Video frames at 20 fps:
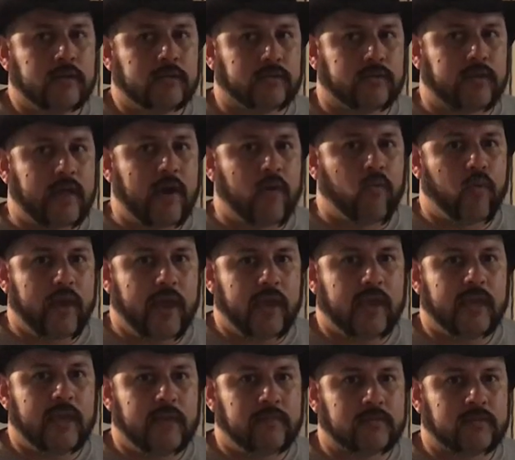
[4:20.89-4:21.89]
So that way
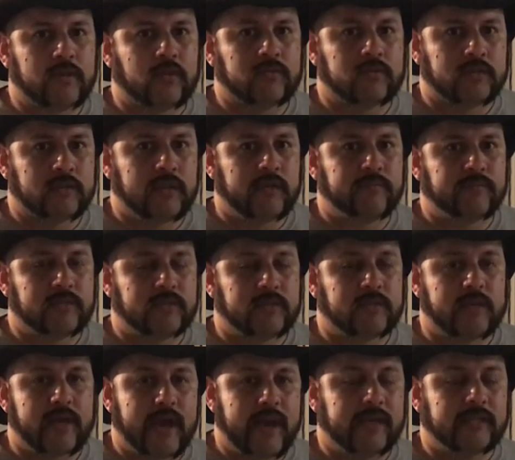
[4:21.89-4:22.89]
it keeps those lips
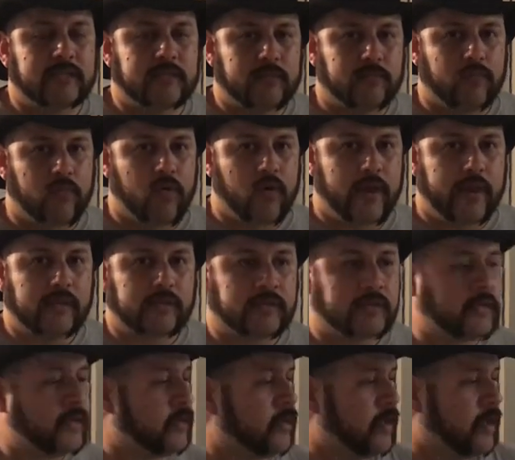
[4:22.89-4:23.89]
nice and moist,
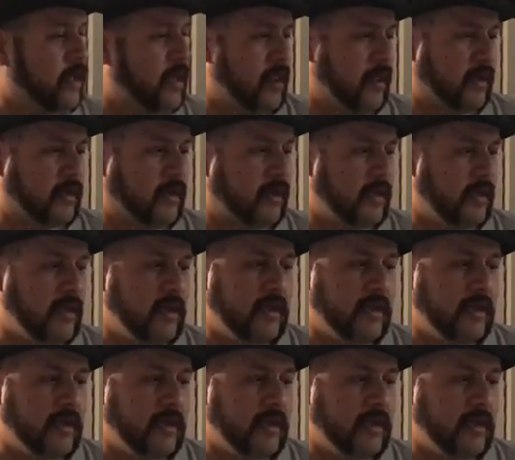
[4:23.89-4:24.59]
and you can